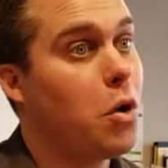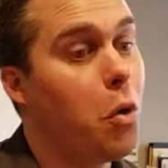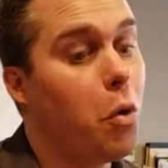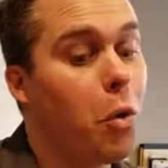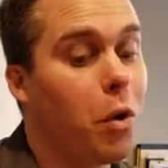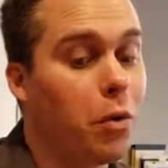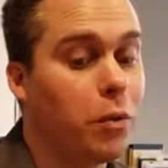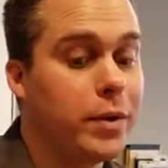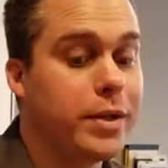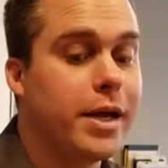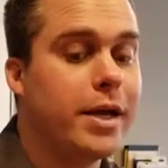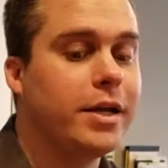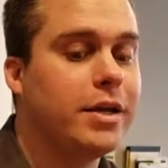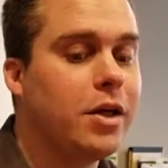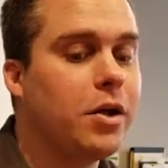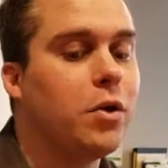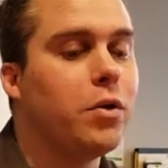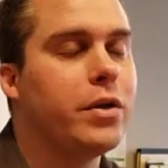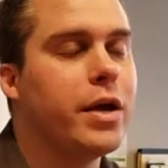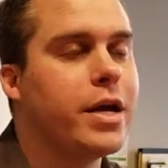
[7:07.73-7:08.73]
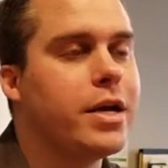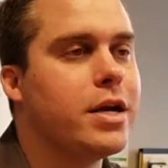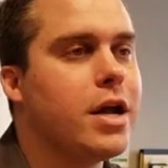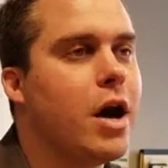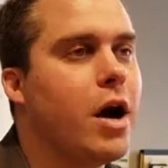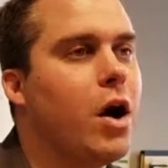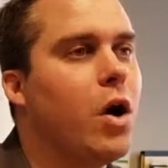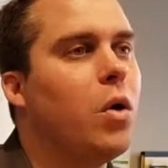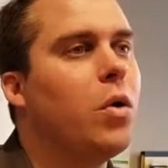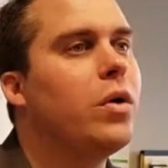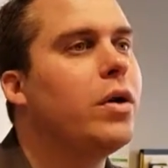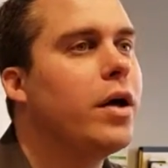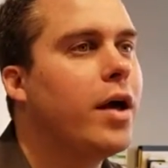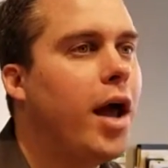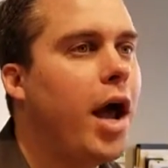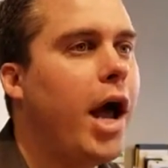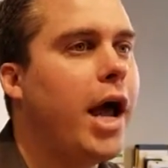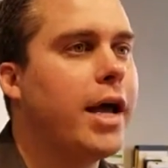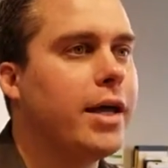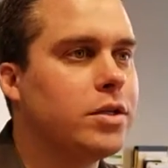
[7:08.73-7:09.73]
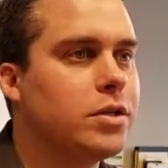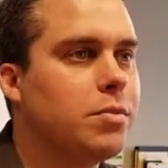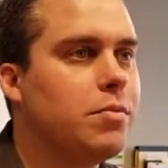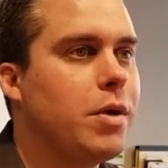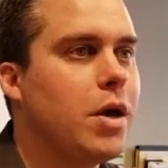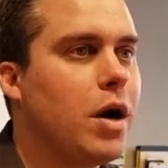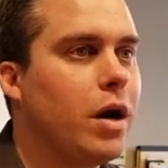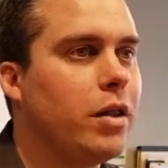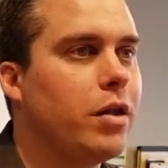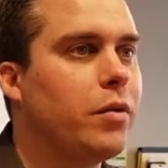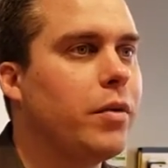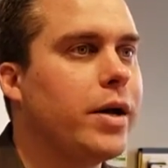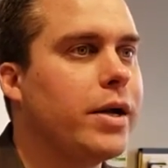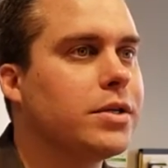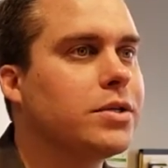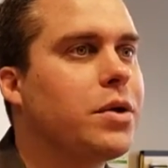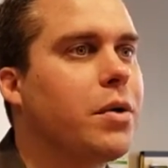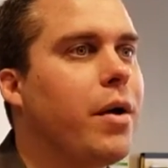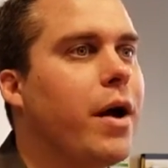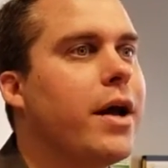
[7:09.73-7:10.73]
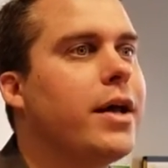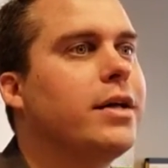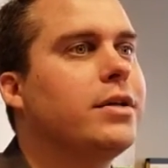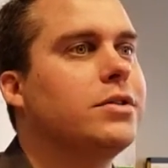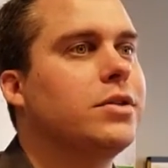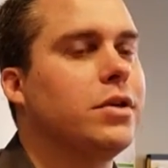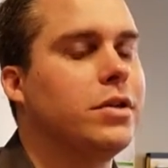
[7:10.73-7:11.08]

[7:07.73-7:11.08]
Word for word: Or when they do, they know, hey, it's me on the risk, right?